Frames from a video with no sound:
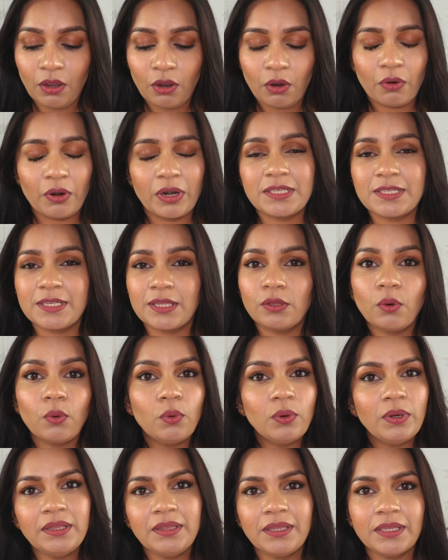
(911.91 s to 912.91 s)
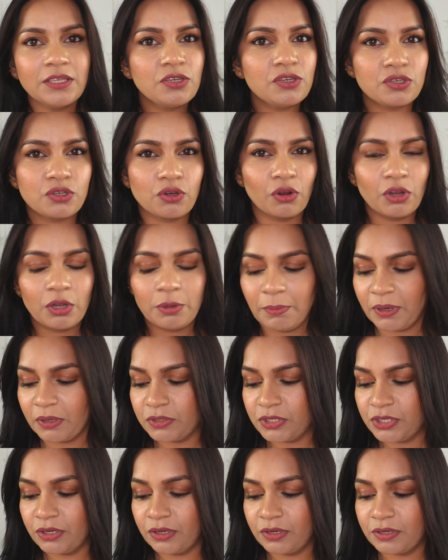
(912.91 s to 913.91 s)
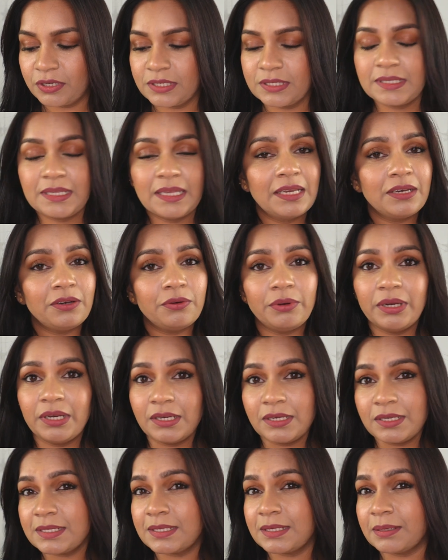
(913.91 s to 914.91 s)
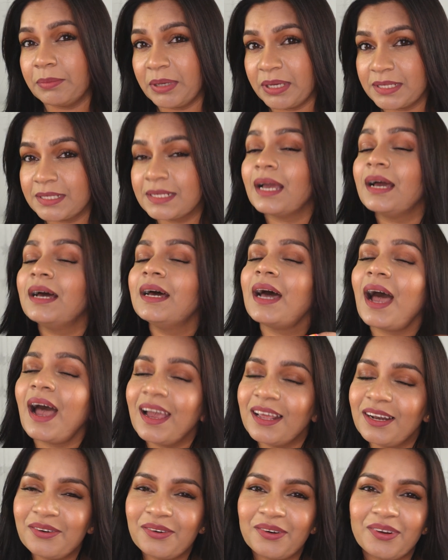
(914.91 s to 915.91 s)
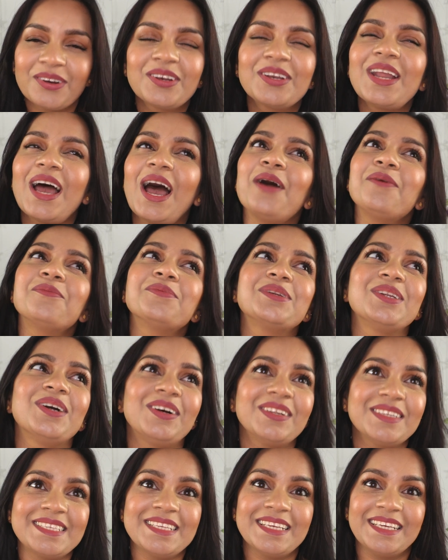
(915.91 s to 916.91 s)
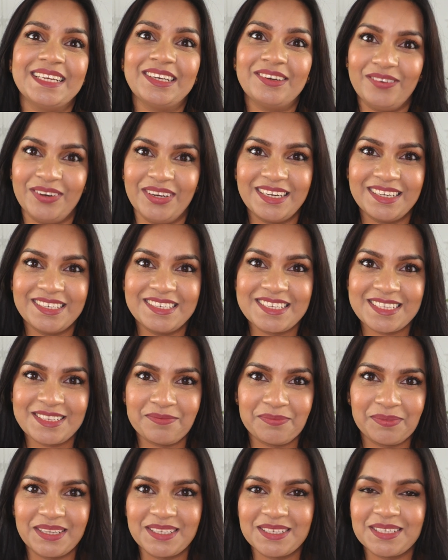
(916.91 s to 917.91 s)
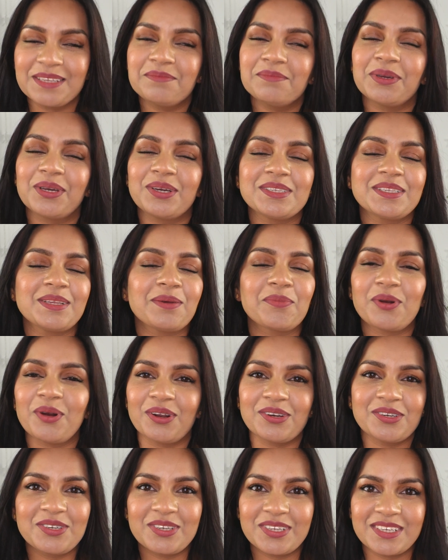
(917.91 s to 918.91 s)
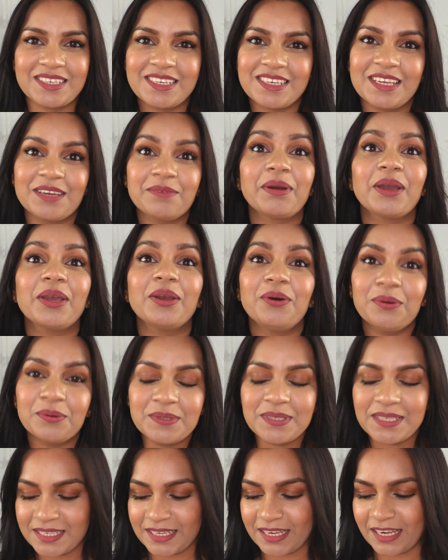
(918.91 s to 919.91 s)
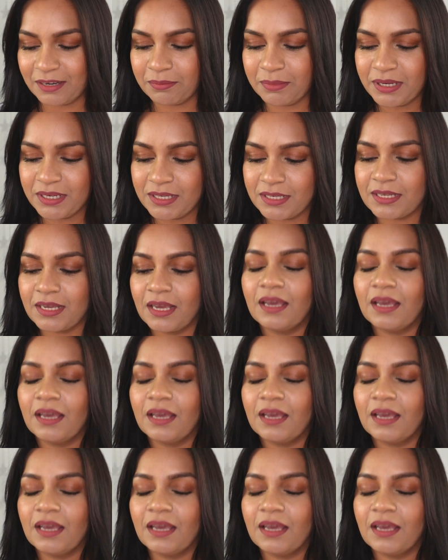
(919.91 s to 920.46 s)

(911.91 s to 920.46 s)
Alright, so the only thing to talk about here is the ingredient is amazing. I would not say ingredient is amazing because I'm contradicting my own statement.